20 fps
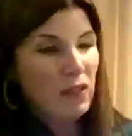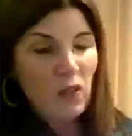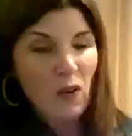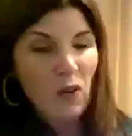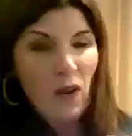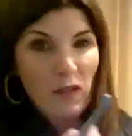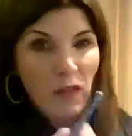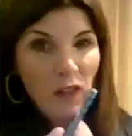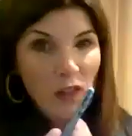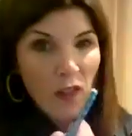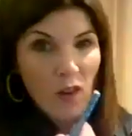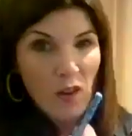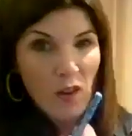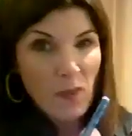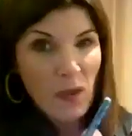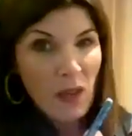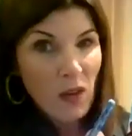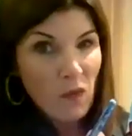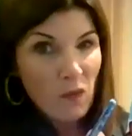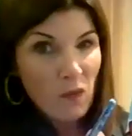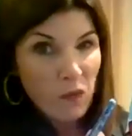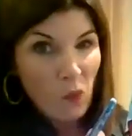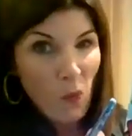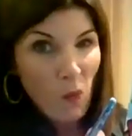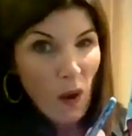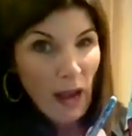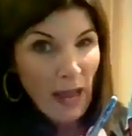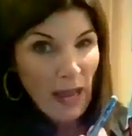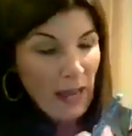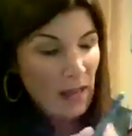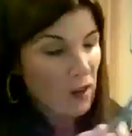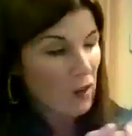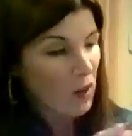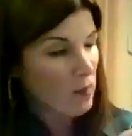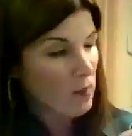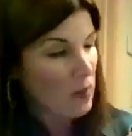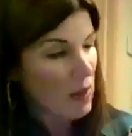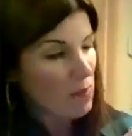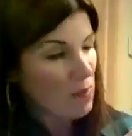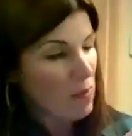So I have a little bit of white
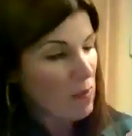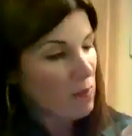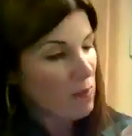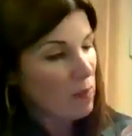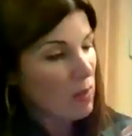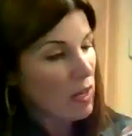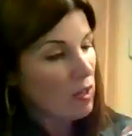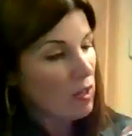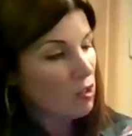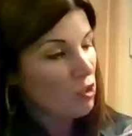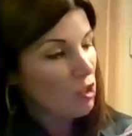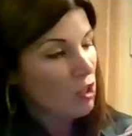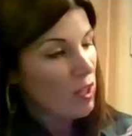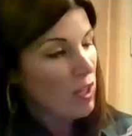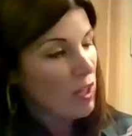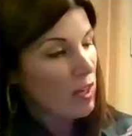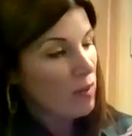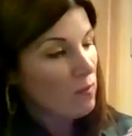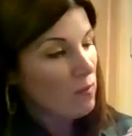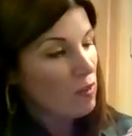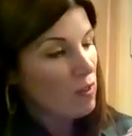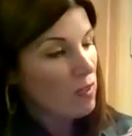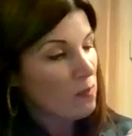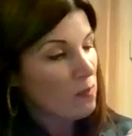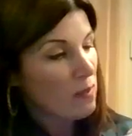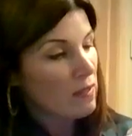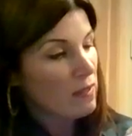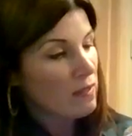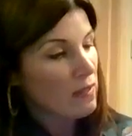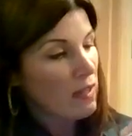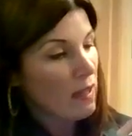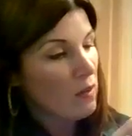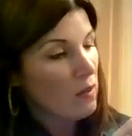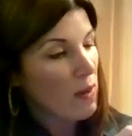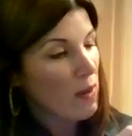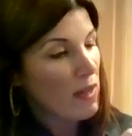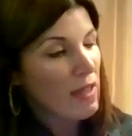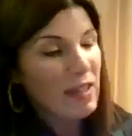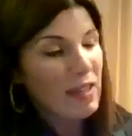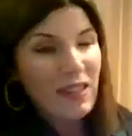on my paintbrush. I'm put a dot of
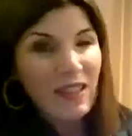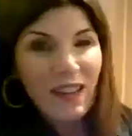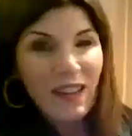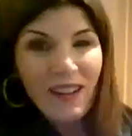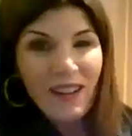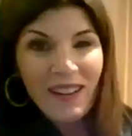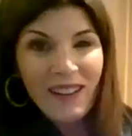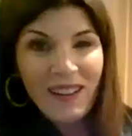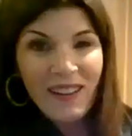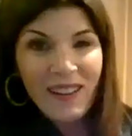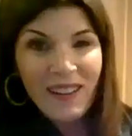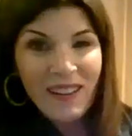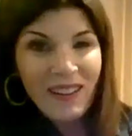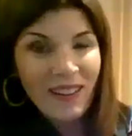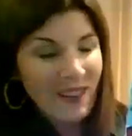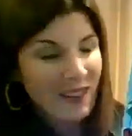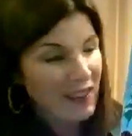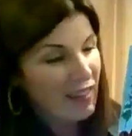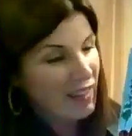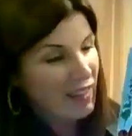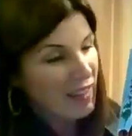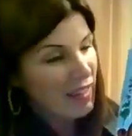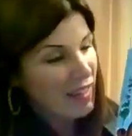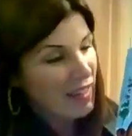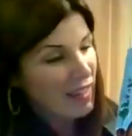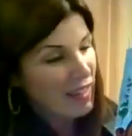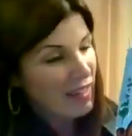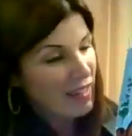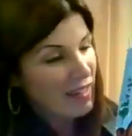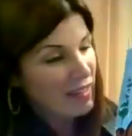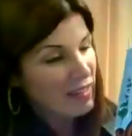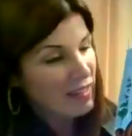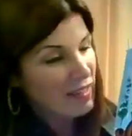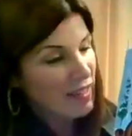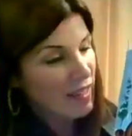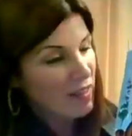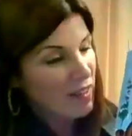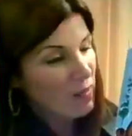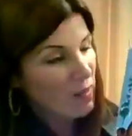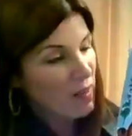white in there and a
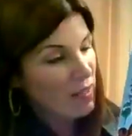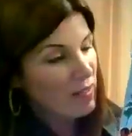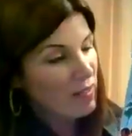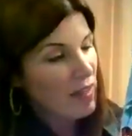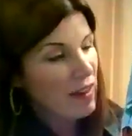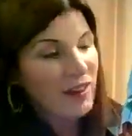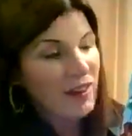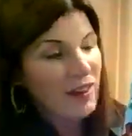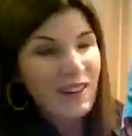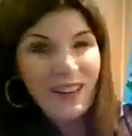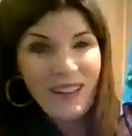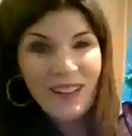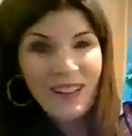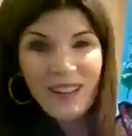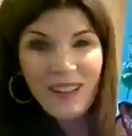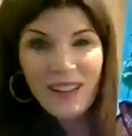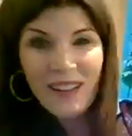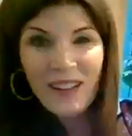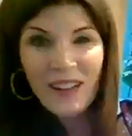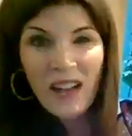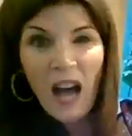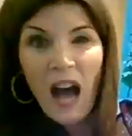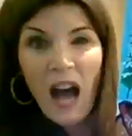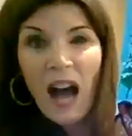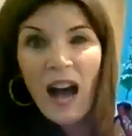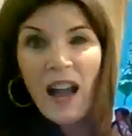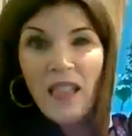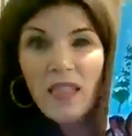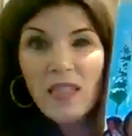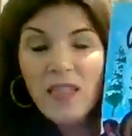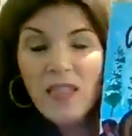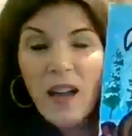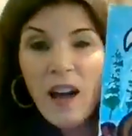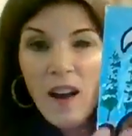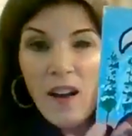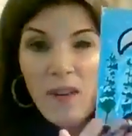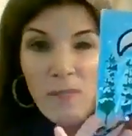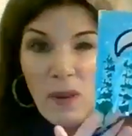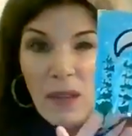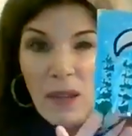dot of white there. I
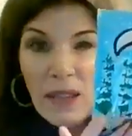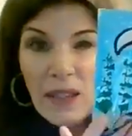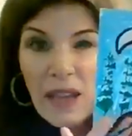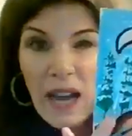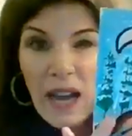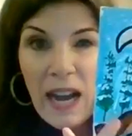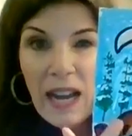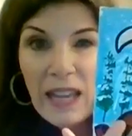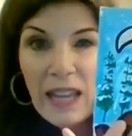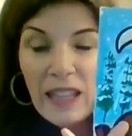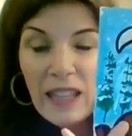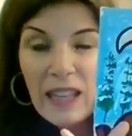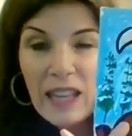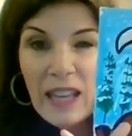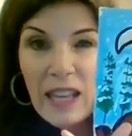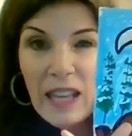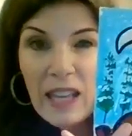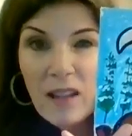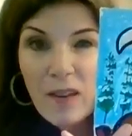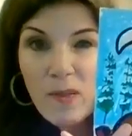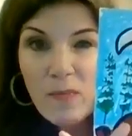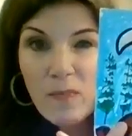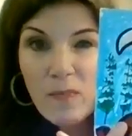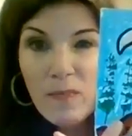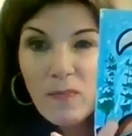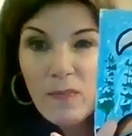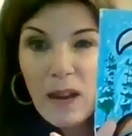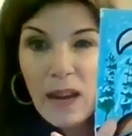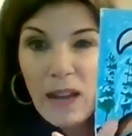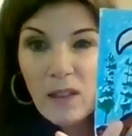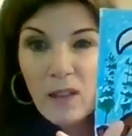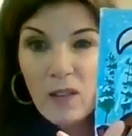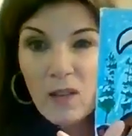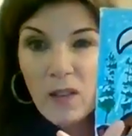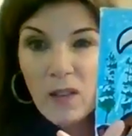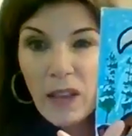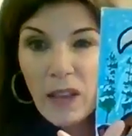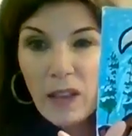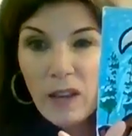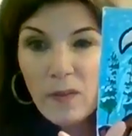love putting the highlight in my
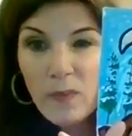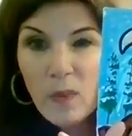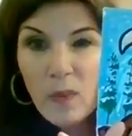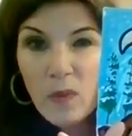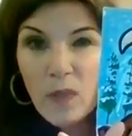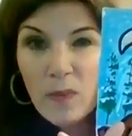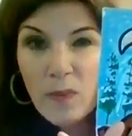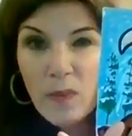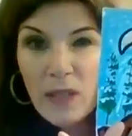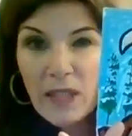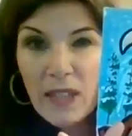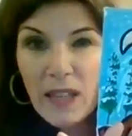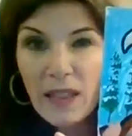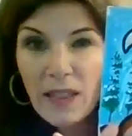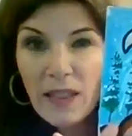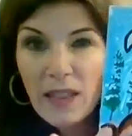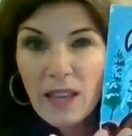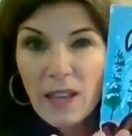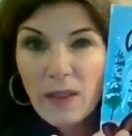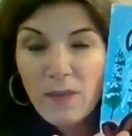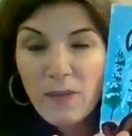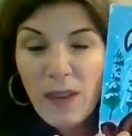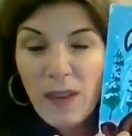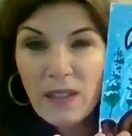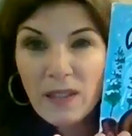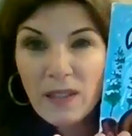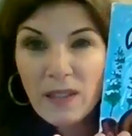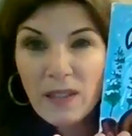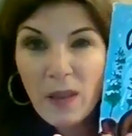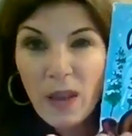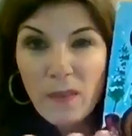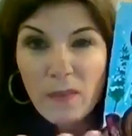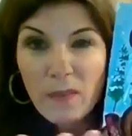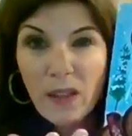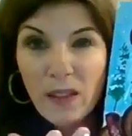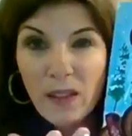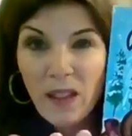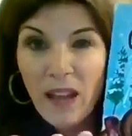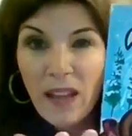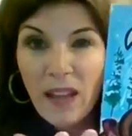little animals because I think it makes them come
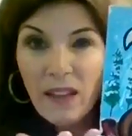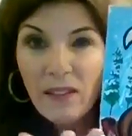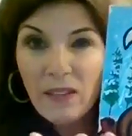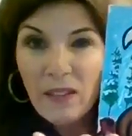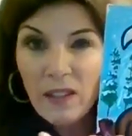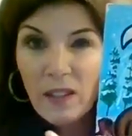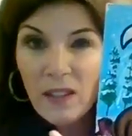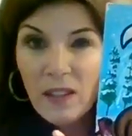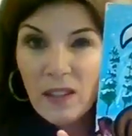to life.